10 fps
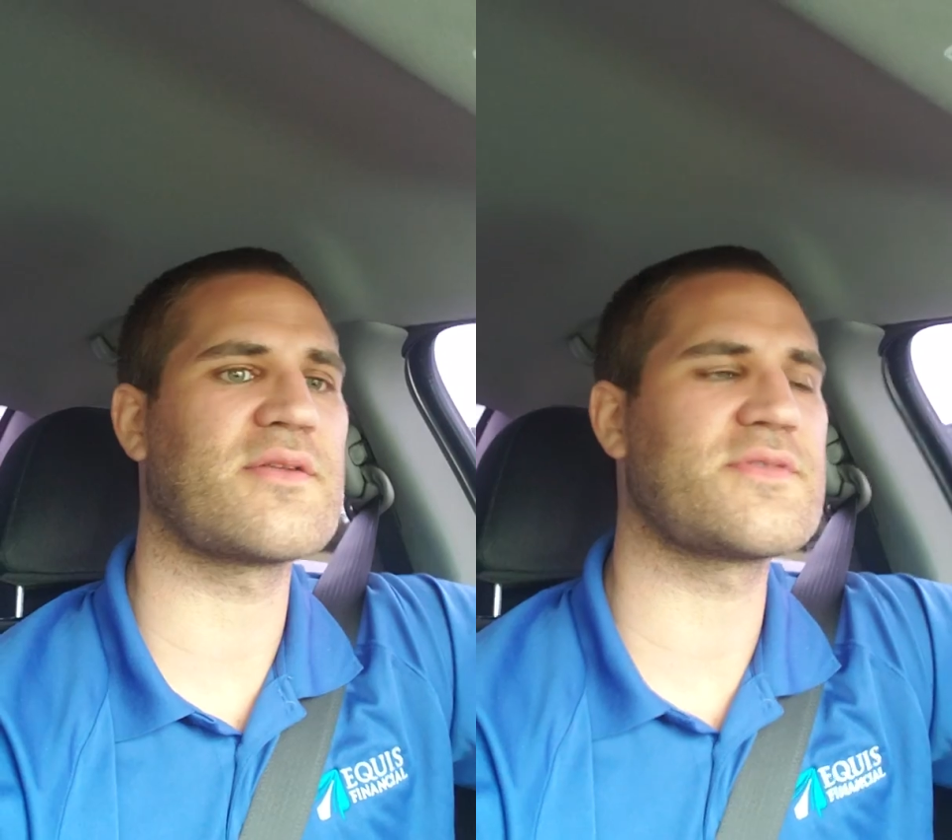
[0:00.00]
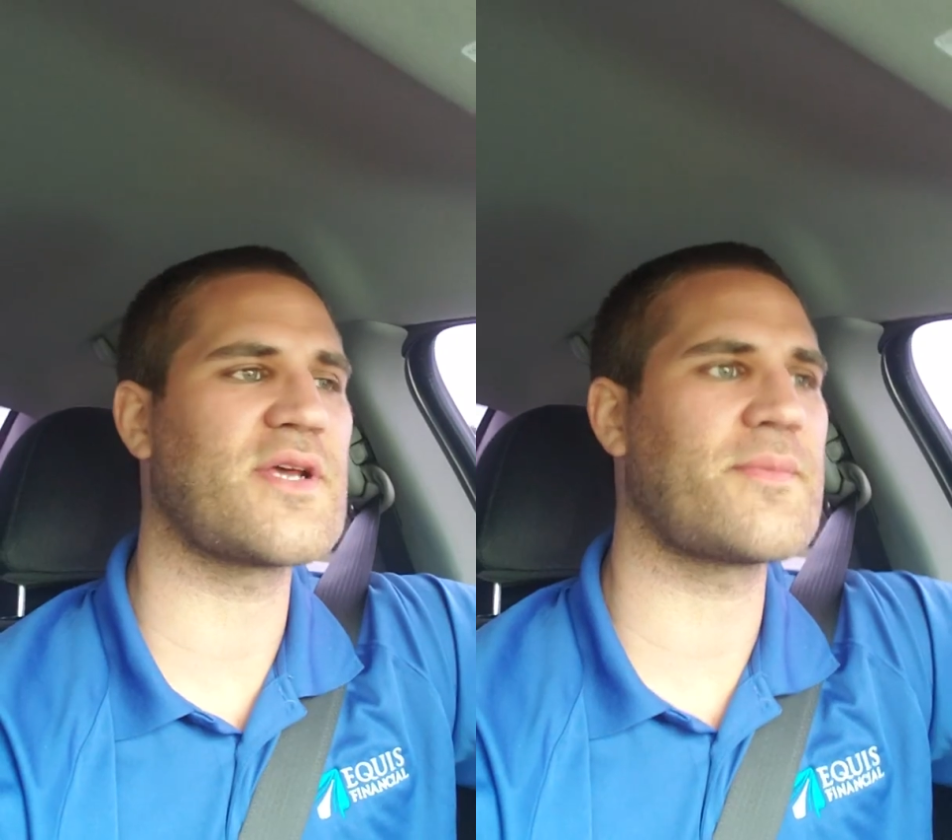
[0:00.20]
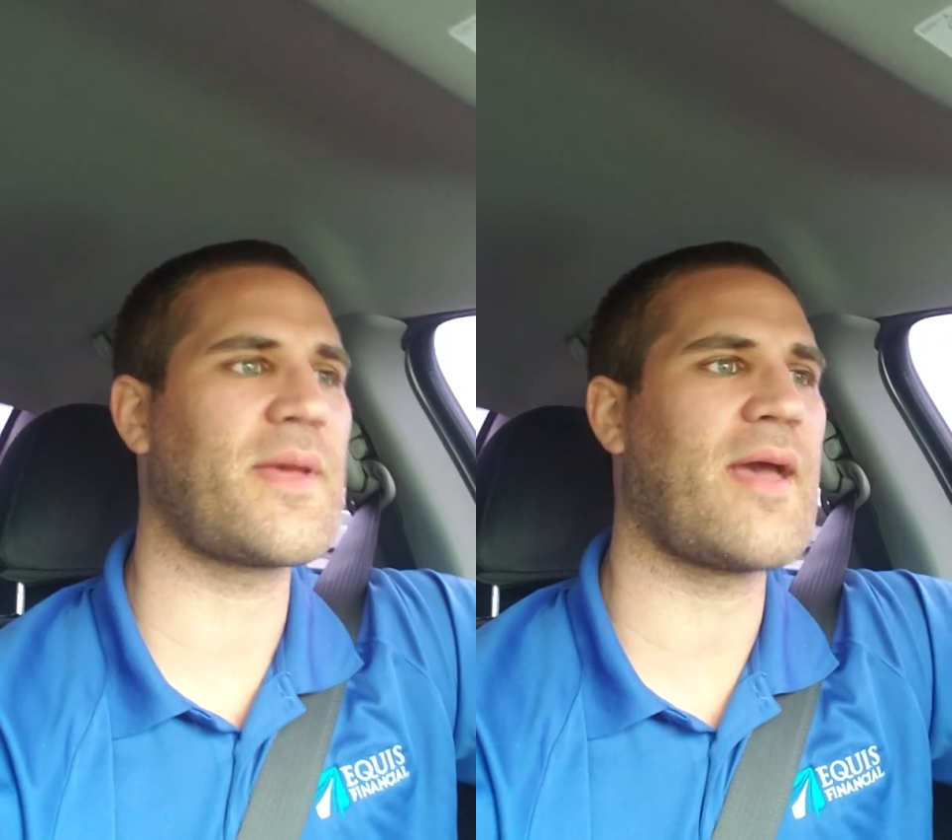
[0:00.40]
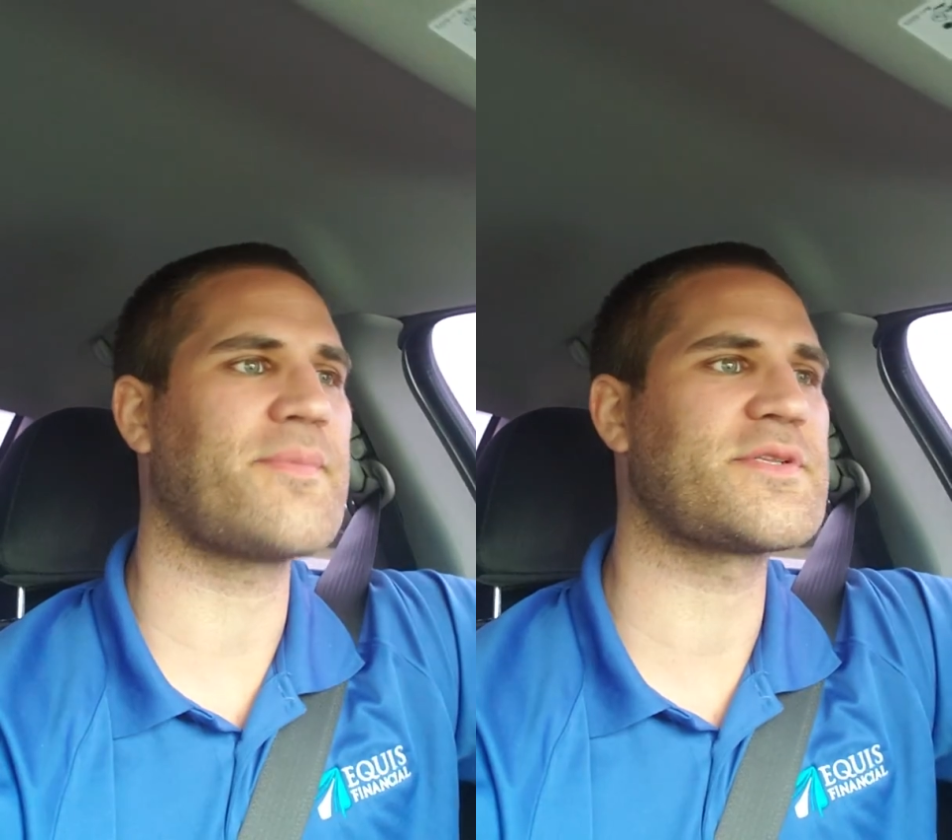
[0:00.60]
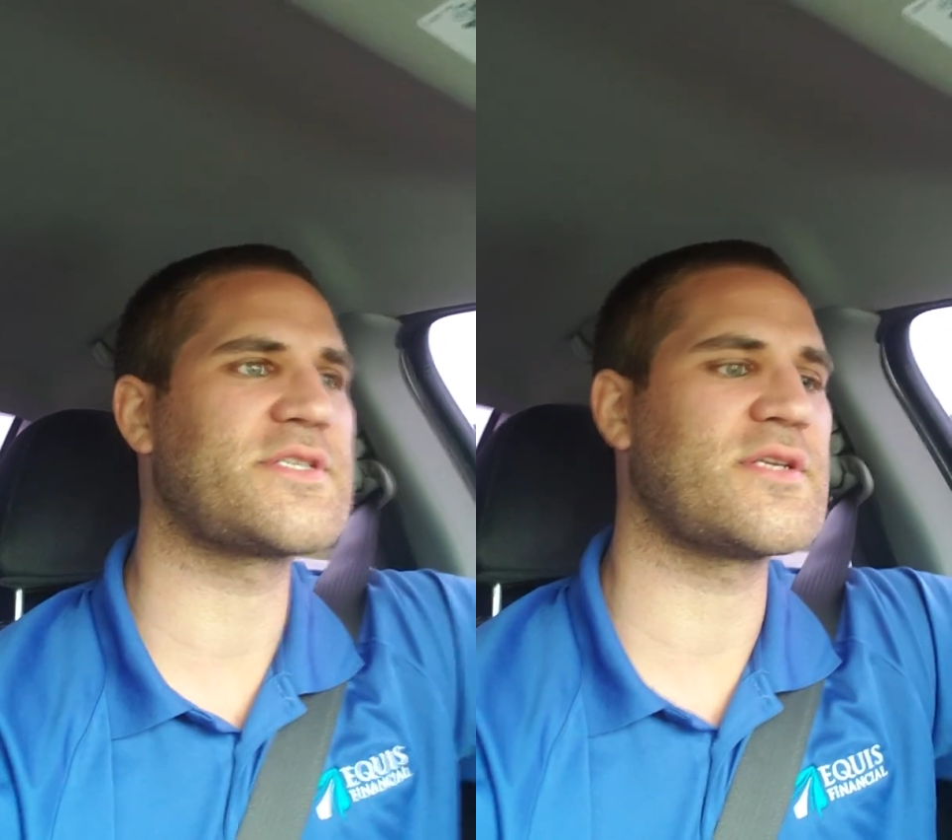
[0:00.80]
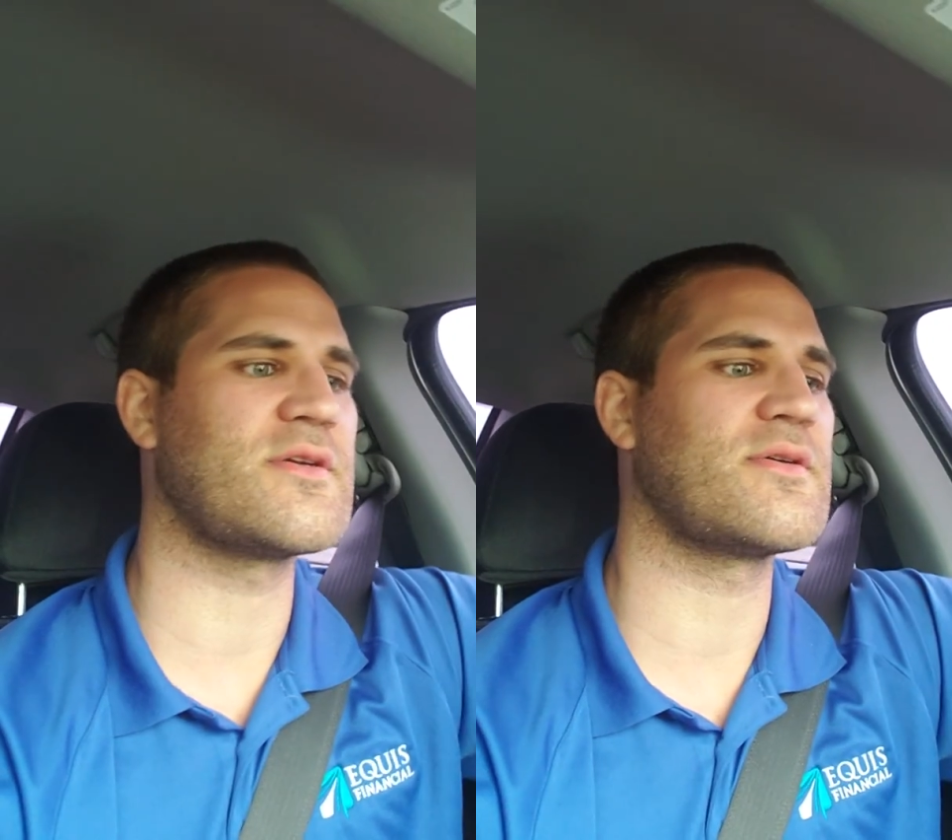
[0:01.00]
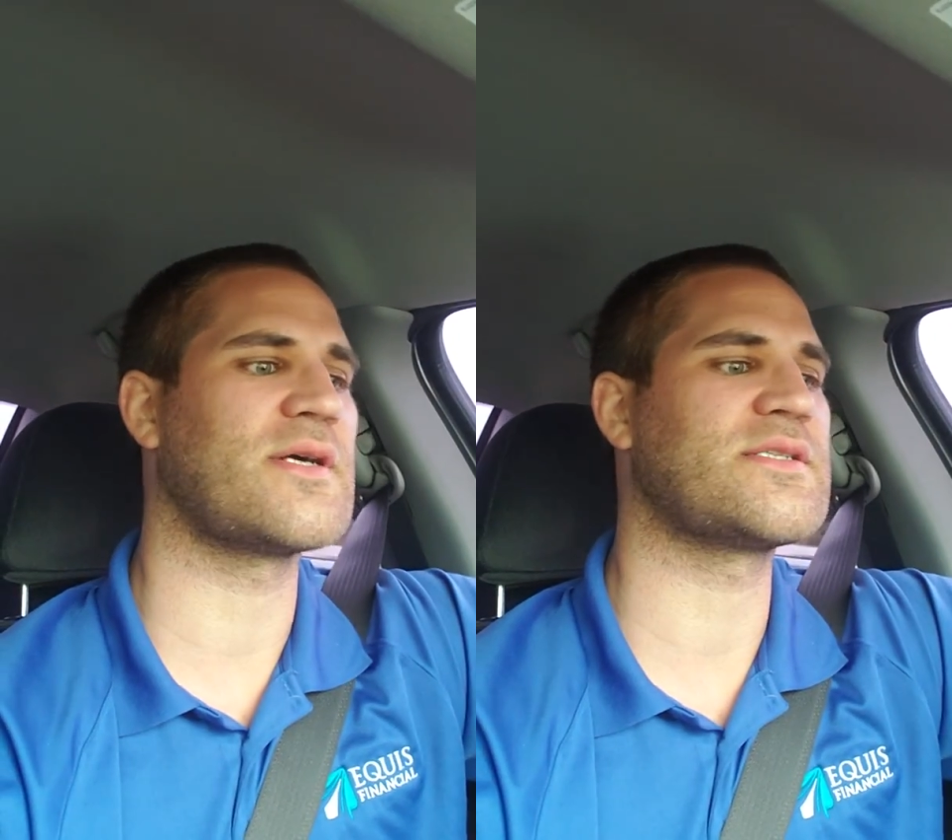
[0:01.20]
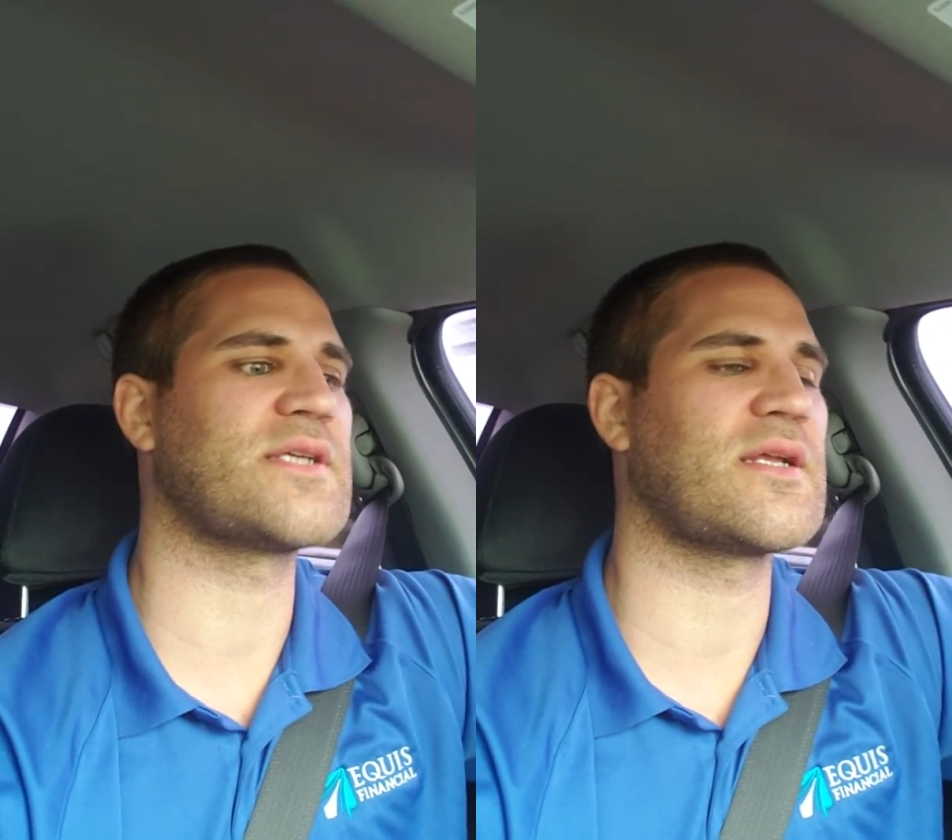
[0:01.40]
if something happens to you,
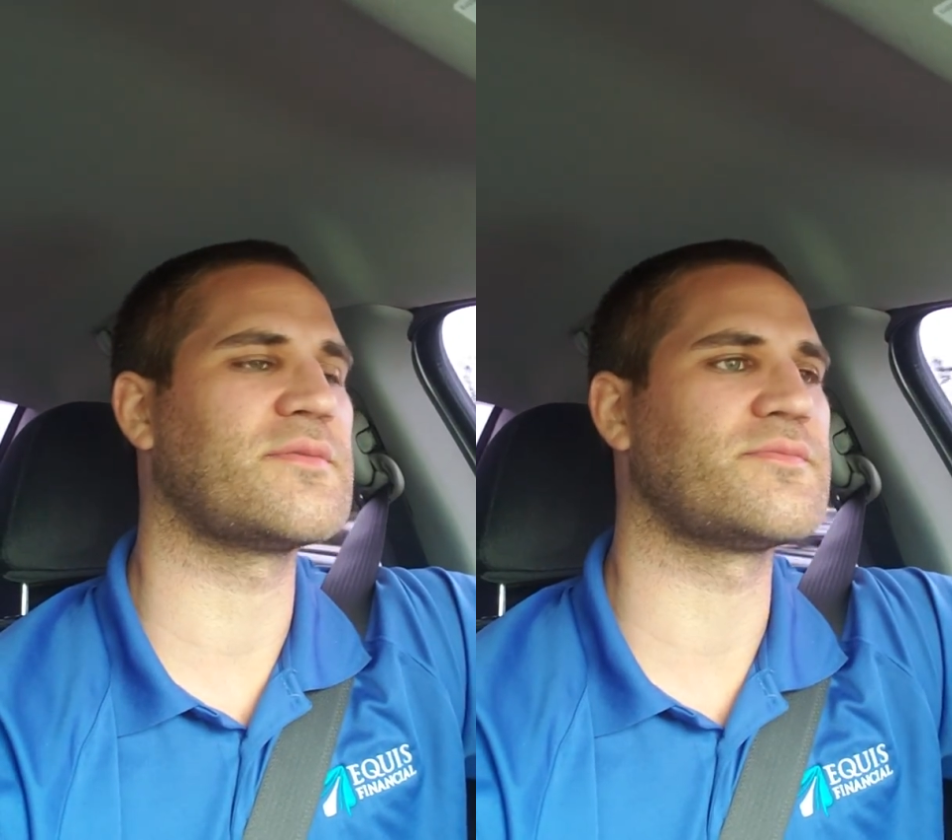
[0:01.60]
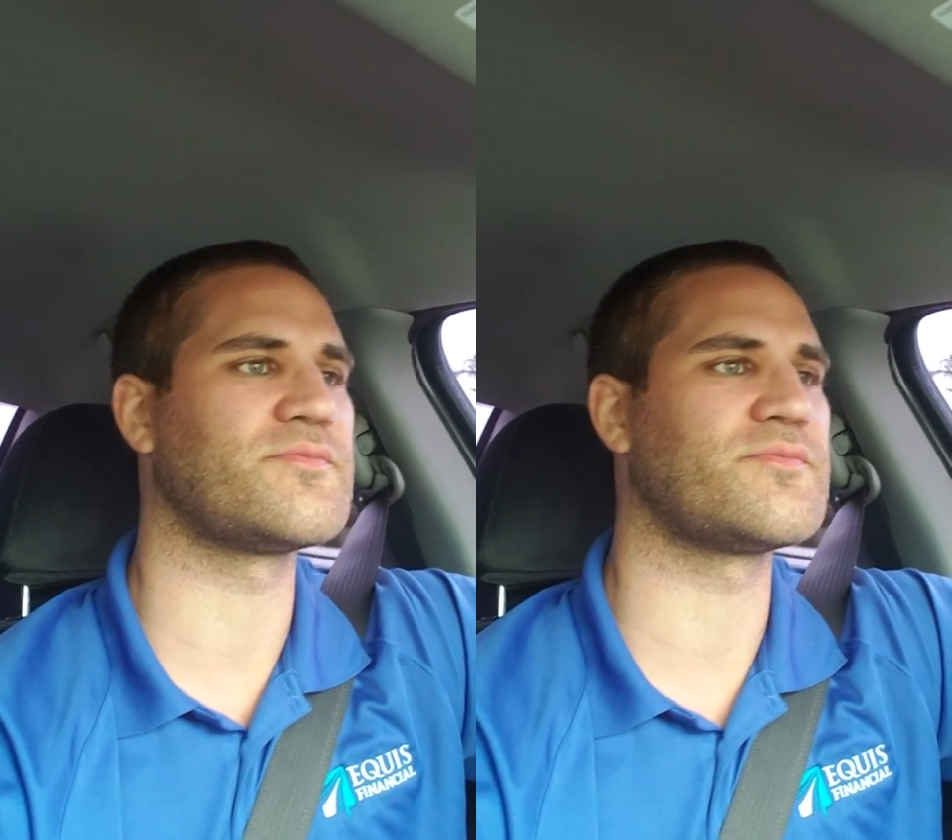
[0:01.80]
I said,